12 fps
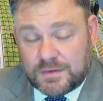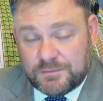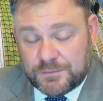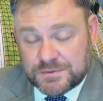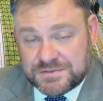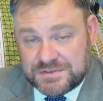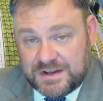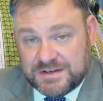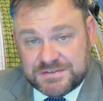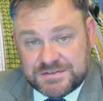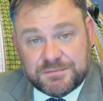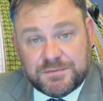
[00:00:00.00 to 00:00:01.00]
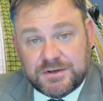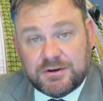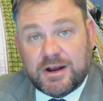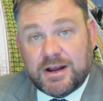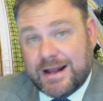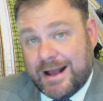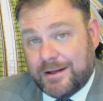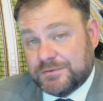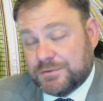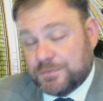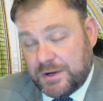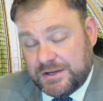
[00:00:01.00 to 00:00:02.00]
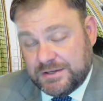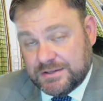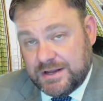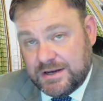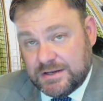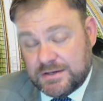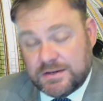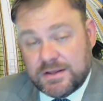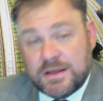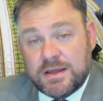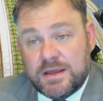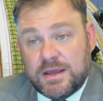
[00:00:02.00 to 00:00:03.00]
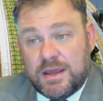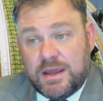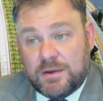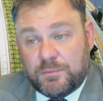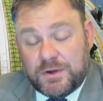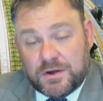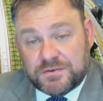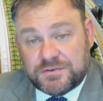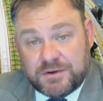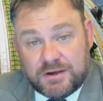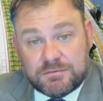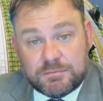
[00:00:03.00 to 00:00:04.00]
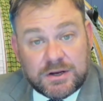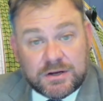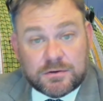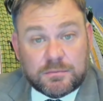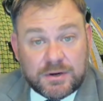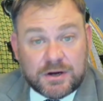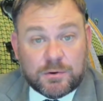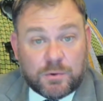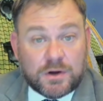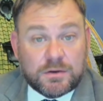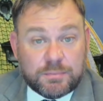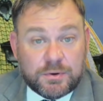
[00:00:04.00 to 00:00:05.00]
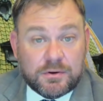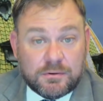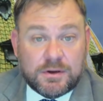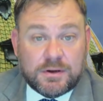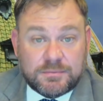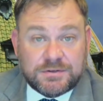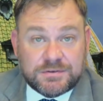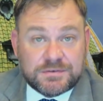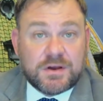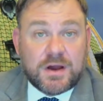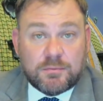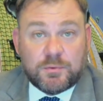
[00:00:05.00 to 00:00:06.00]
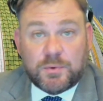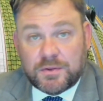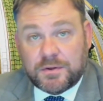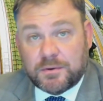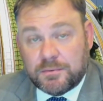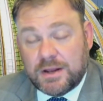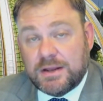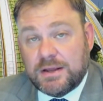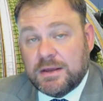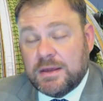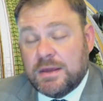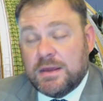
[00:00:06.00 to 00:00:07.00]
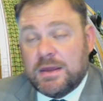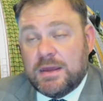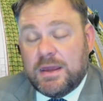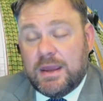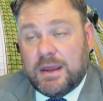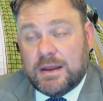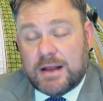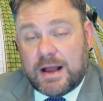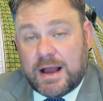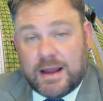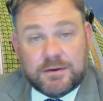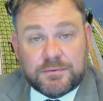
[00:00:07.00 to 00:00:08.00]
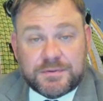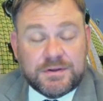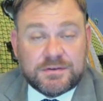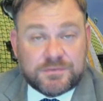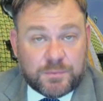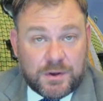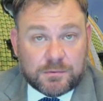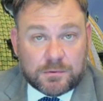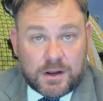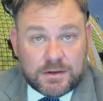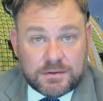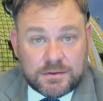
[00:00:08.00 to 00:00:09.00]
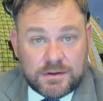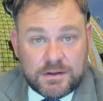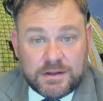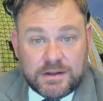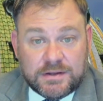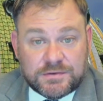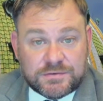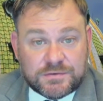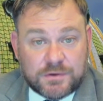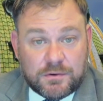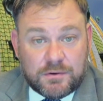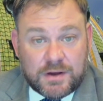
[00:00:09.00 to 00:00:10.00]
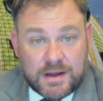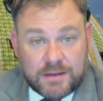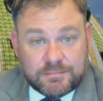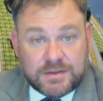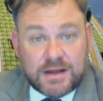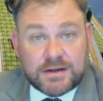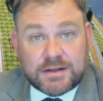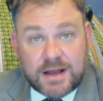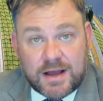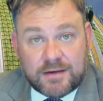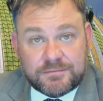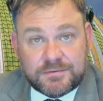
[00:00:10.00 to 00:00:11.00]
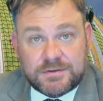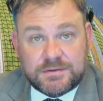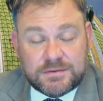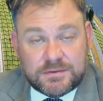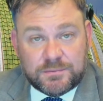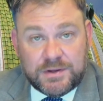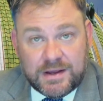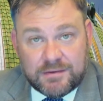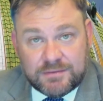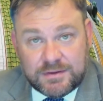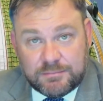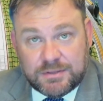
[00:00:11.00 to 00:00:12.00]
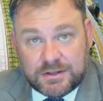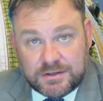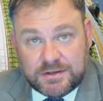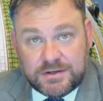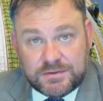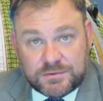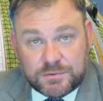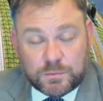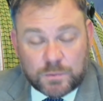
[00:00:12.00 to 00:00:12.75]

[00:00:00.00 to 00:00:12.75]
for states to figure out how to regulate it. And we also have a medical marijuana program in this Commonwealth already, and I don't think it's well run. And so I'm not confident that we have the ability to